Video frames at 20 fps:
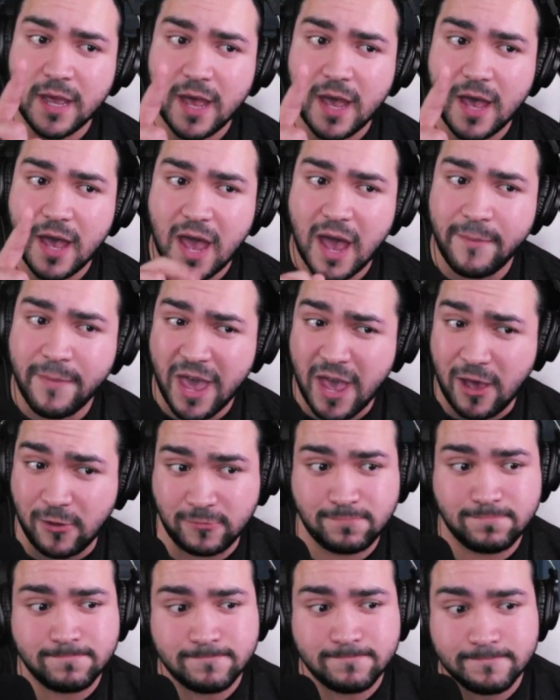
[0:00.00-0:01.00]
I'm out.
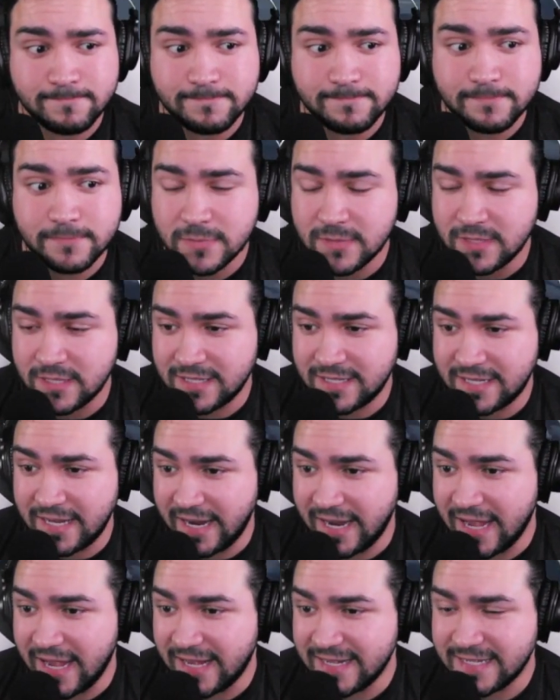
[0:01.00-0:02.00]
See you
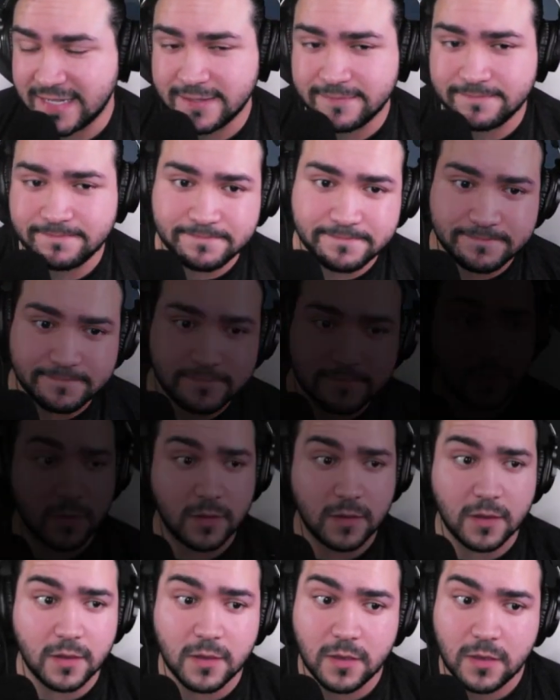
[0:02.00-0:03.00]
guys.
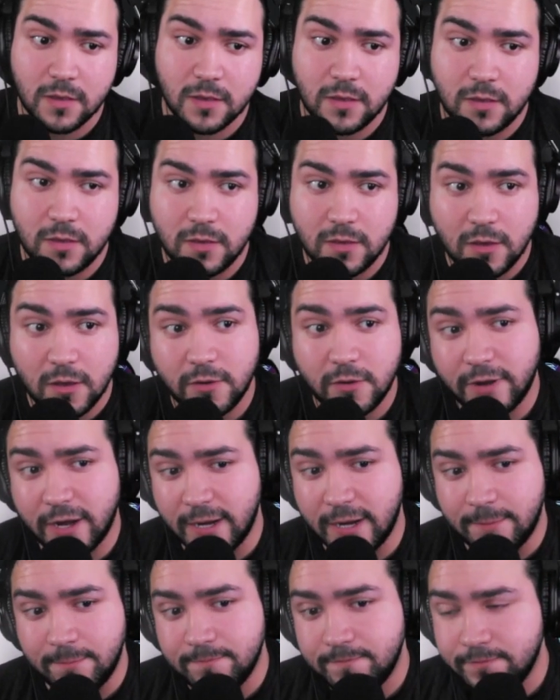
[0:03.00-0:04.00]
All right.
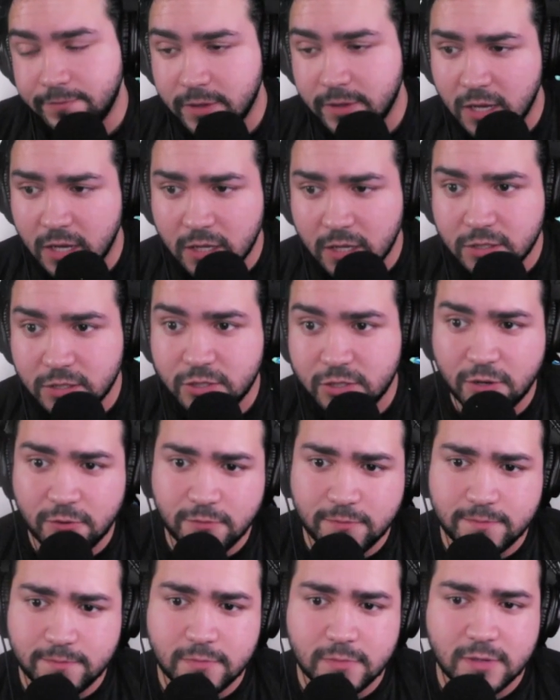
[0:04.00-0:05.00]
So,
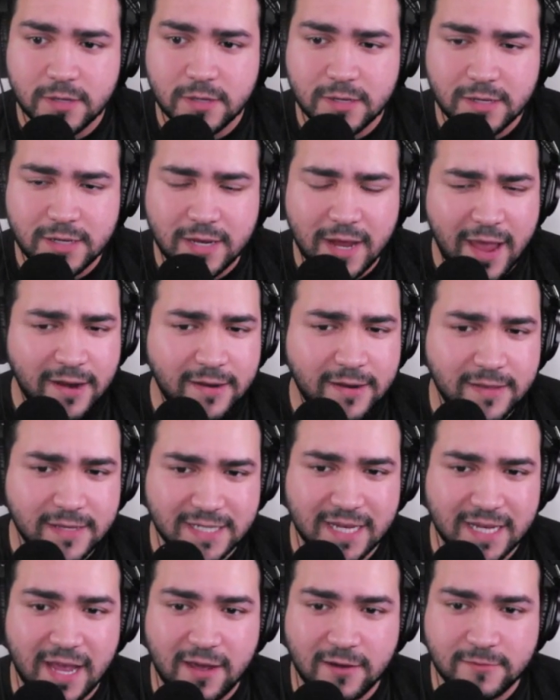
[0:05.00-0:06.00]
to end this
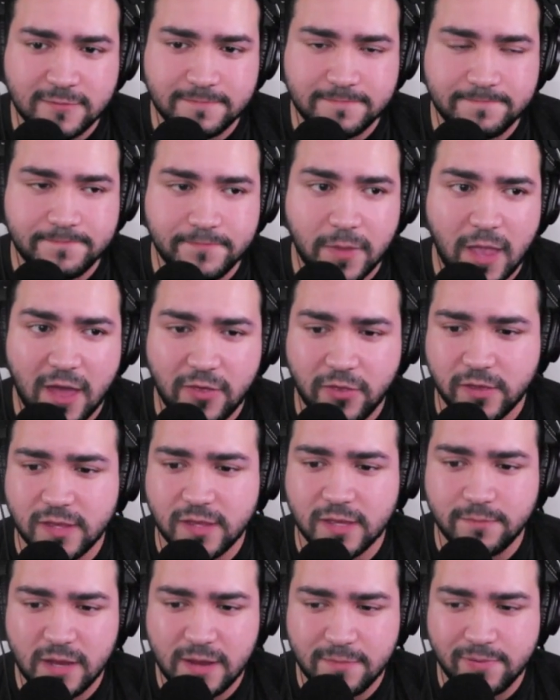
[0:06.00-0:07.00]
out, other
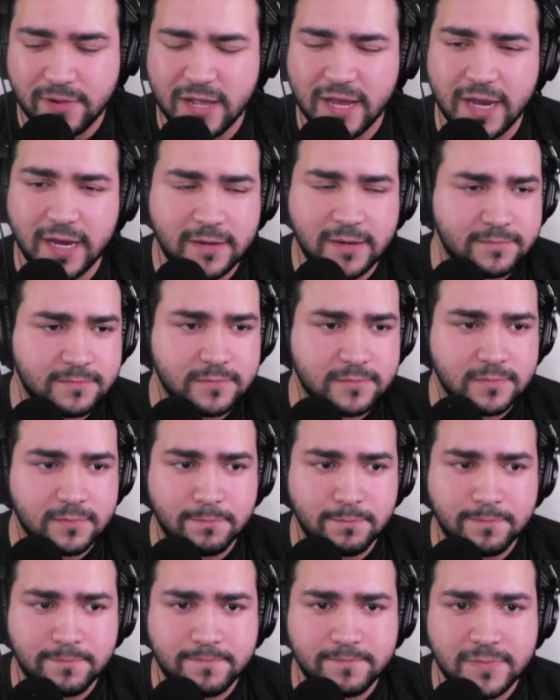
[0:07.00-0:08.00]
than me playing
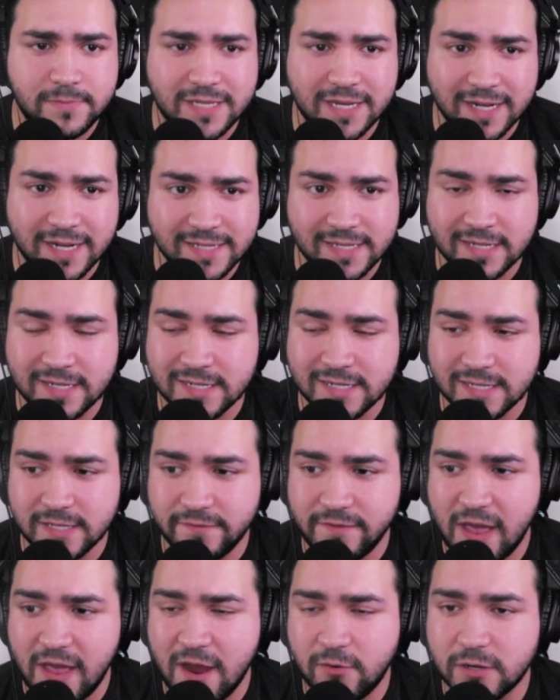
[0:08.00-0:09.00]
tons and tons of
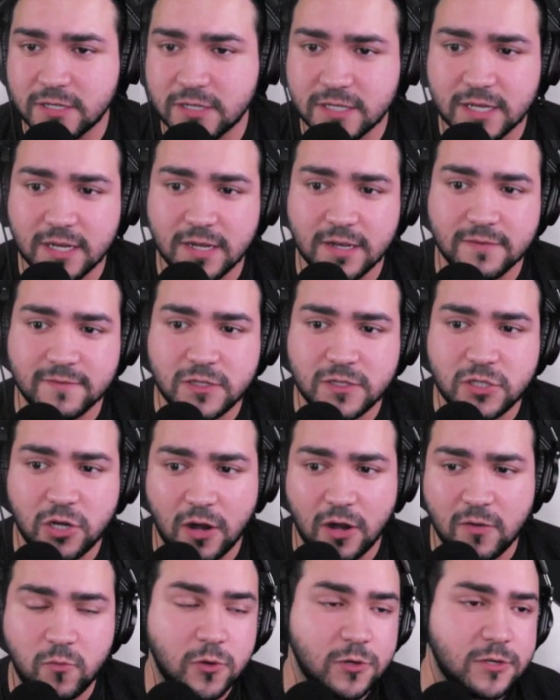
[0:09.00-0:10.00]
hours of
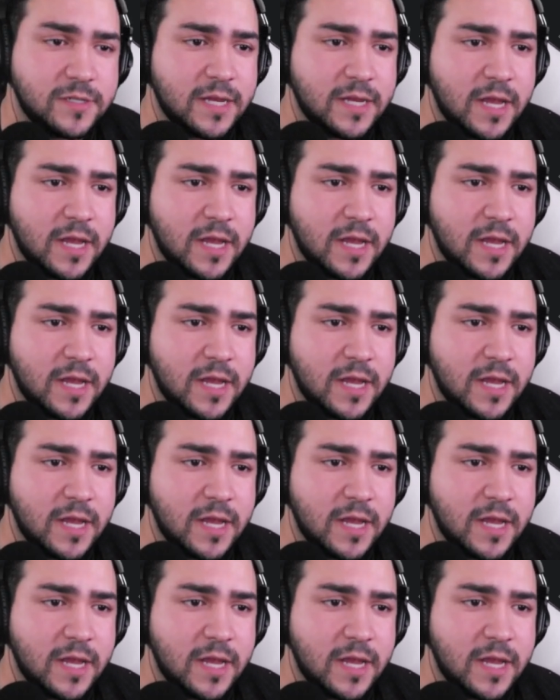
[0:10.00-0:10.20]
Star Wars,